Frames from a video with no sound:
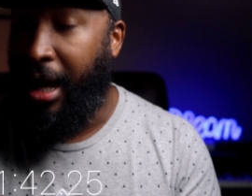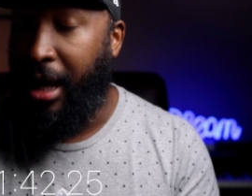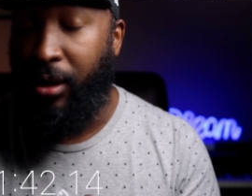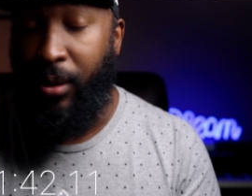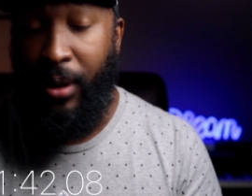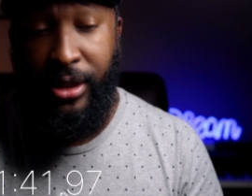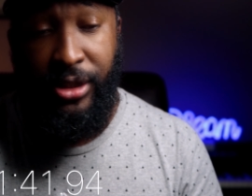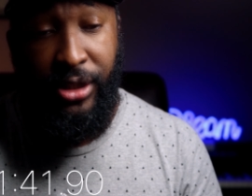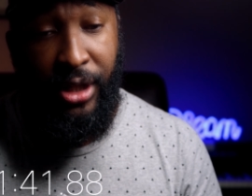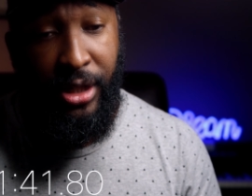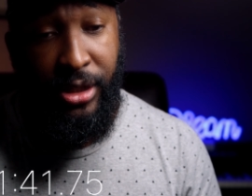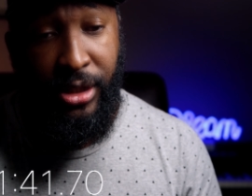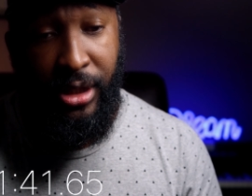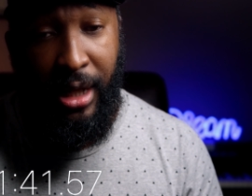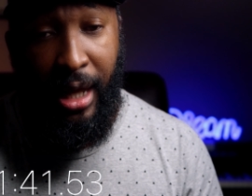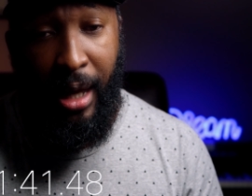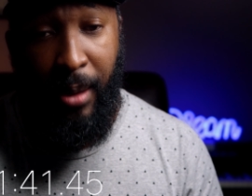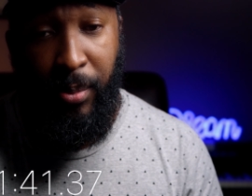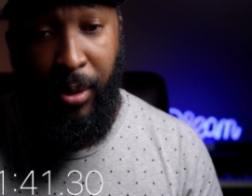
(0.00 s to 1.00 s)
How do I change a
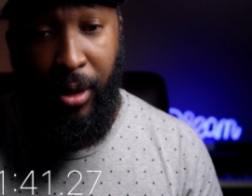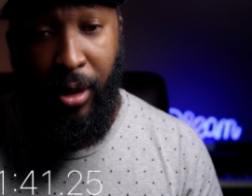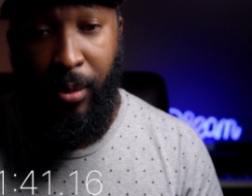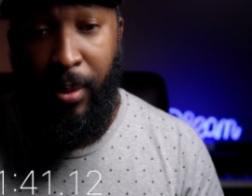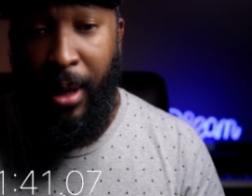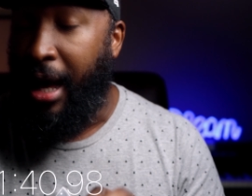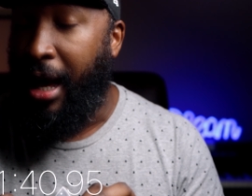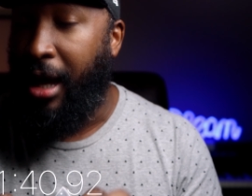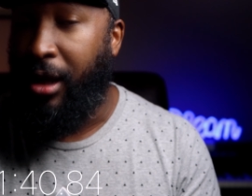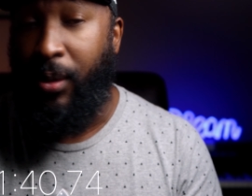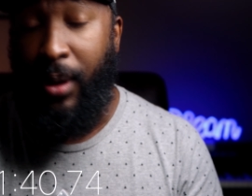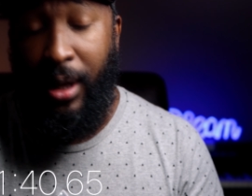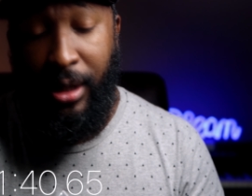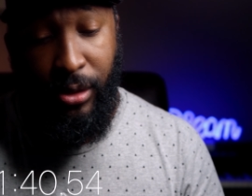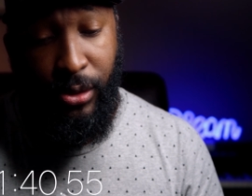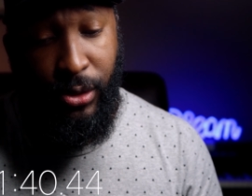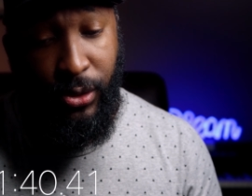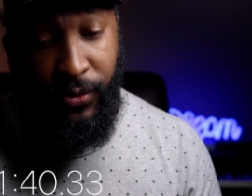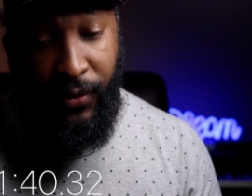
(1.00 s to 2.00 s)
light bulb? How do I
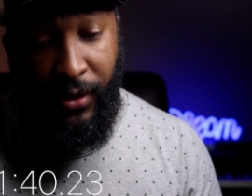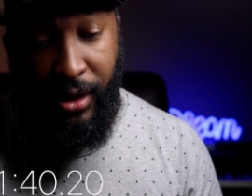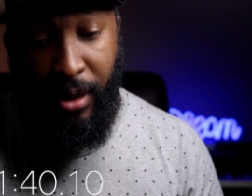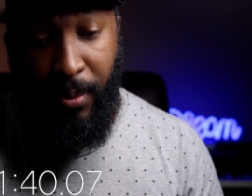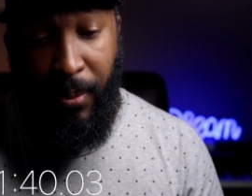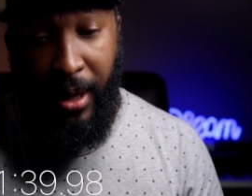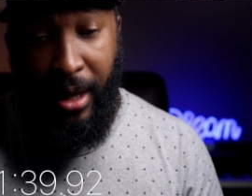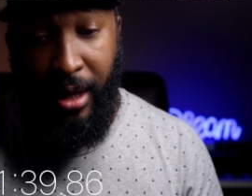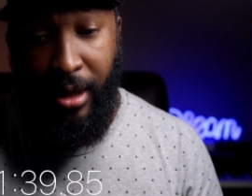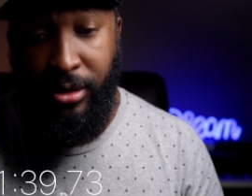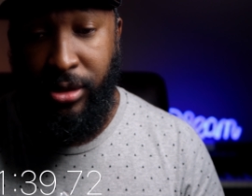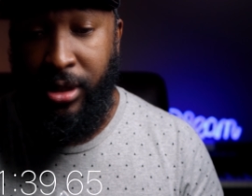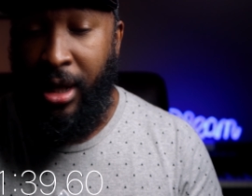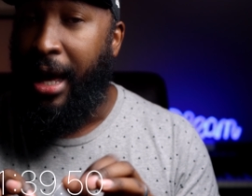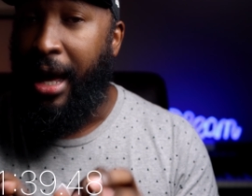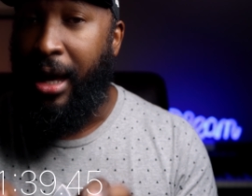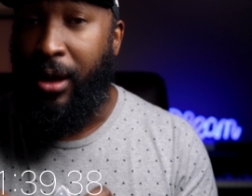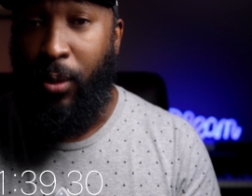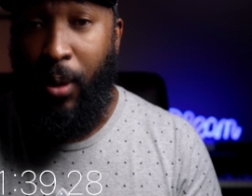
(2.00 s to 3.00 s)
lose 50 pounds?
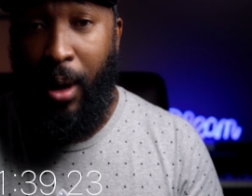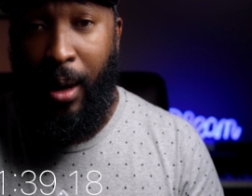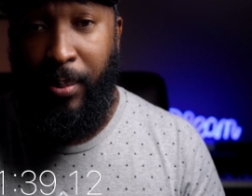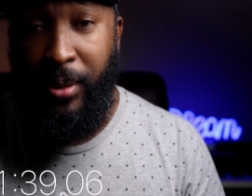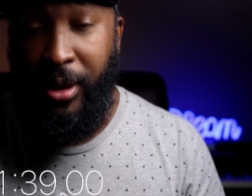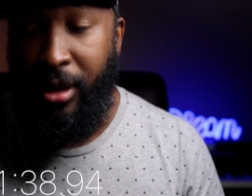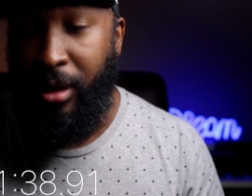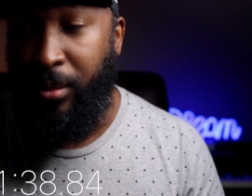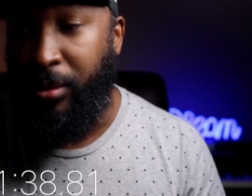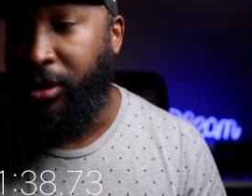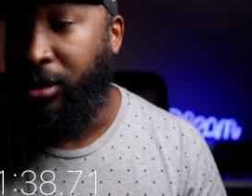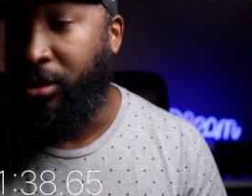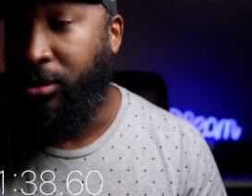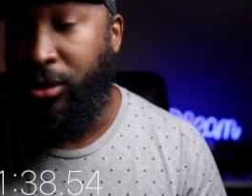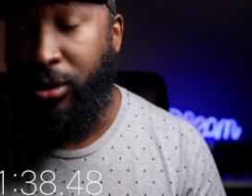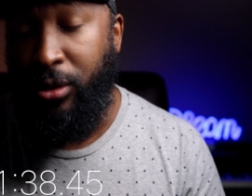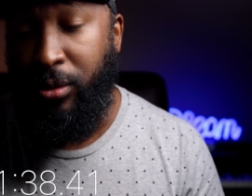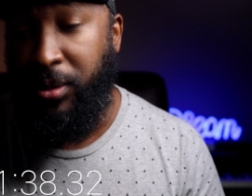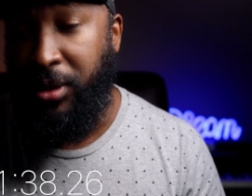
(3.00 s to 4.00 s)
How do I become a
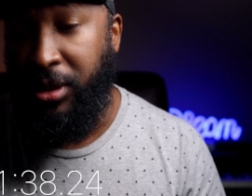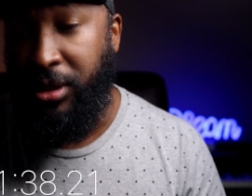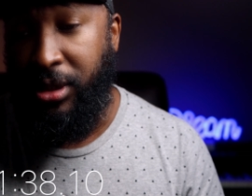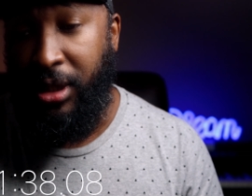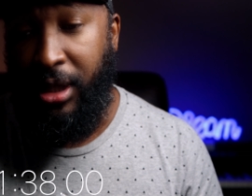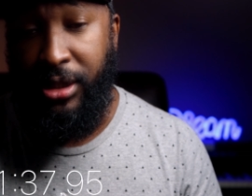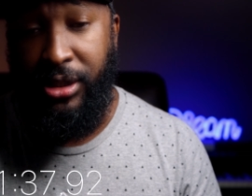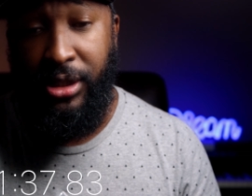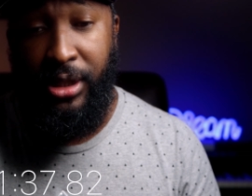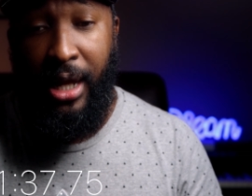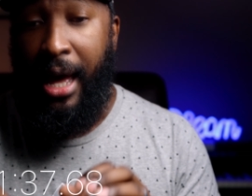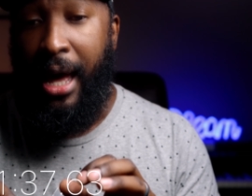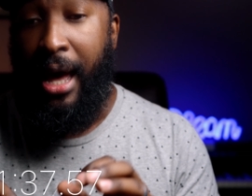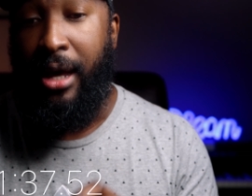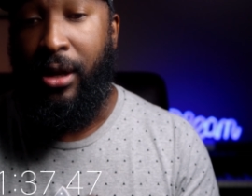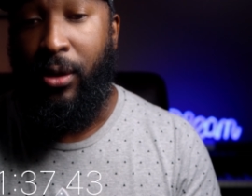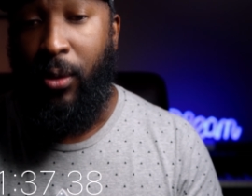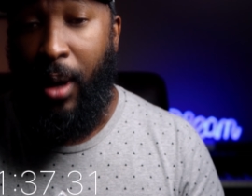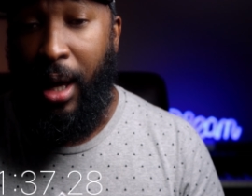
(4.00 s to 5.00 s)
YouTube sensation?
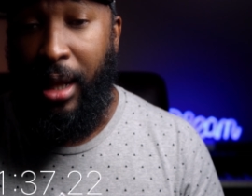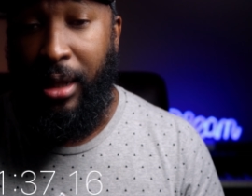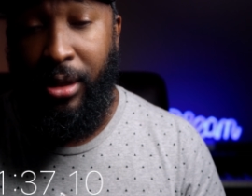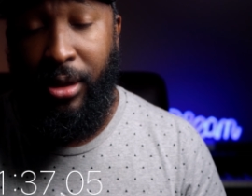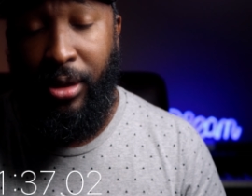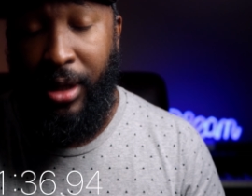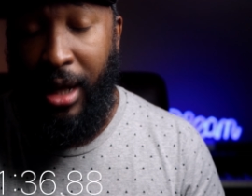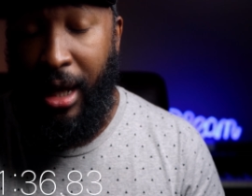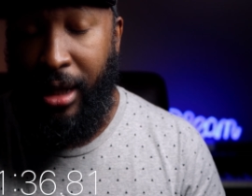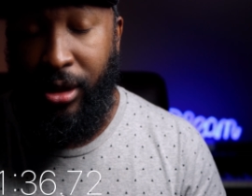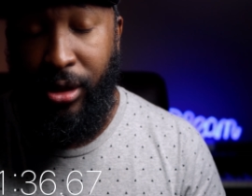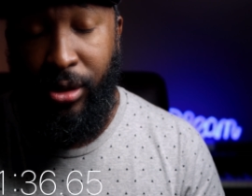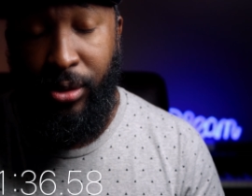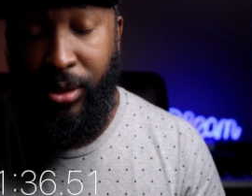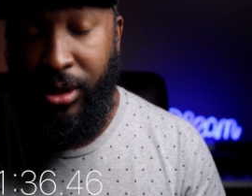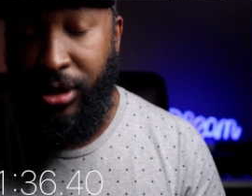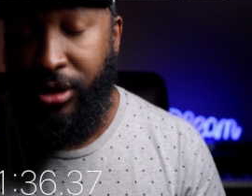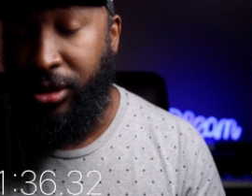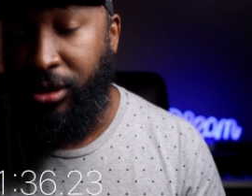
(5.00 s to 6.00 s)
How do I learn how to
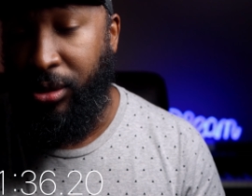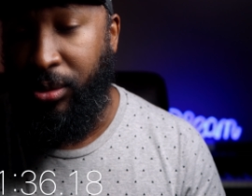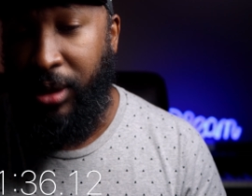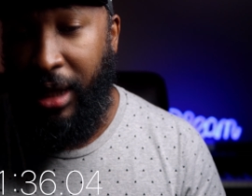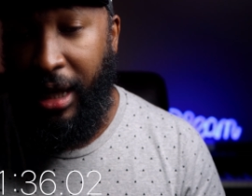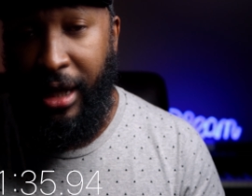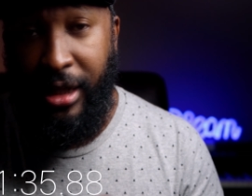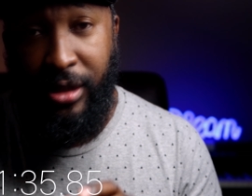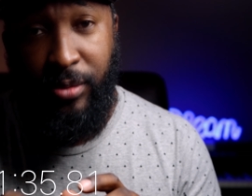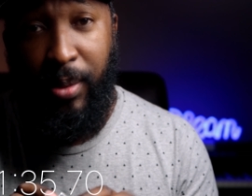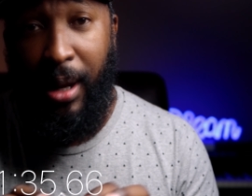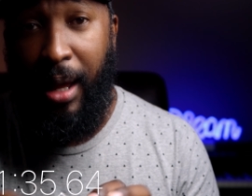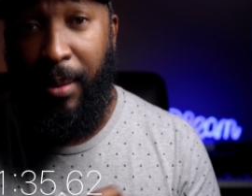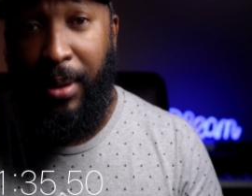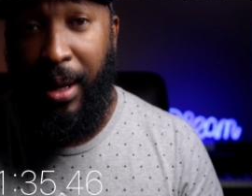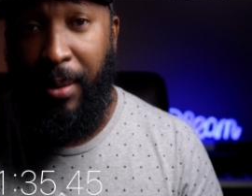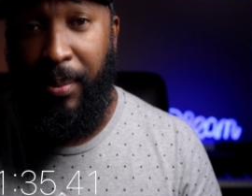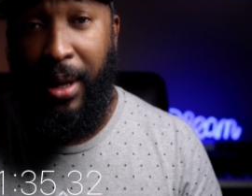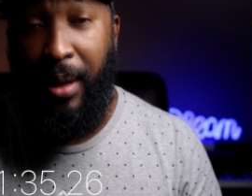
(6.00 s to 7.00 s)
do this new dance? Blah,
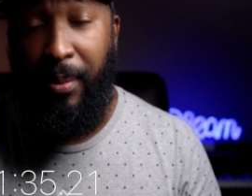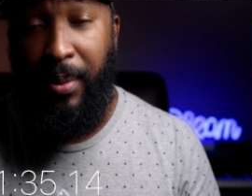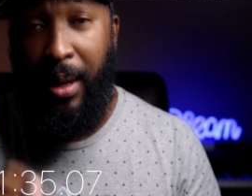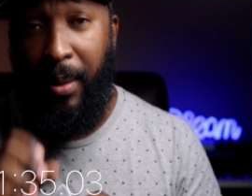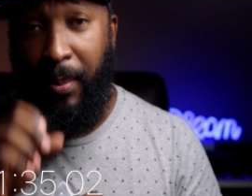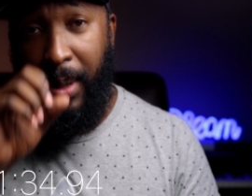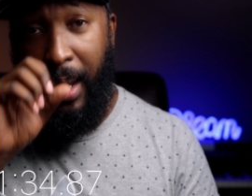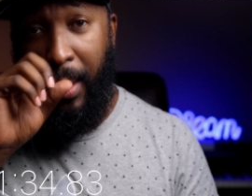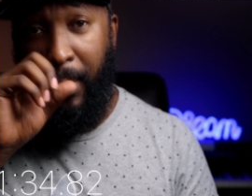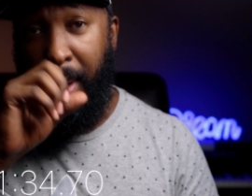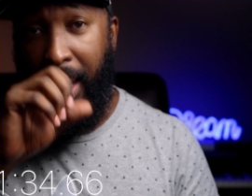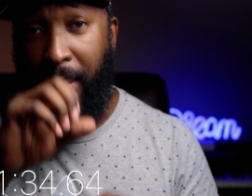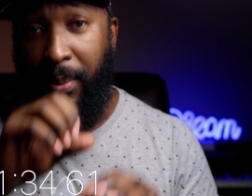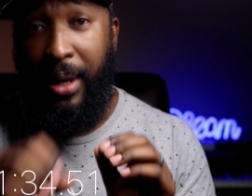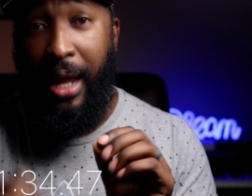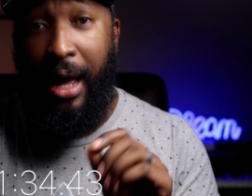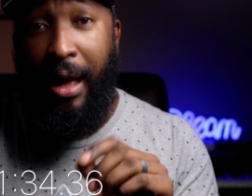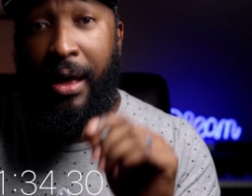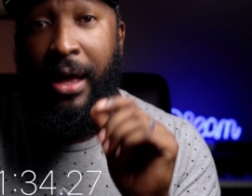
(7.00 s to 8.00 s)
blah, blah, blah, blah, blah,
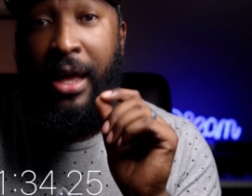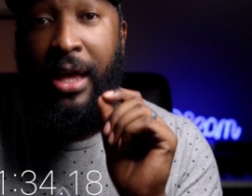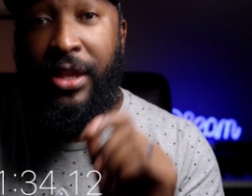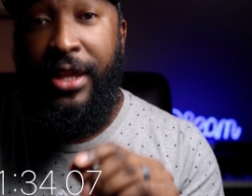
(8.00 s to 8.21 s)
blah.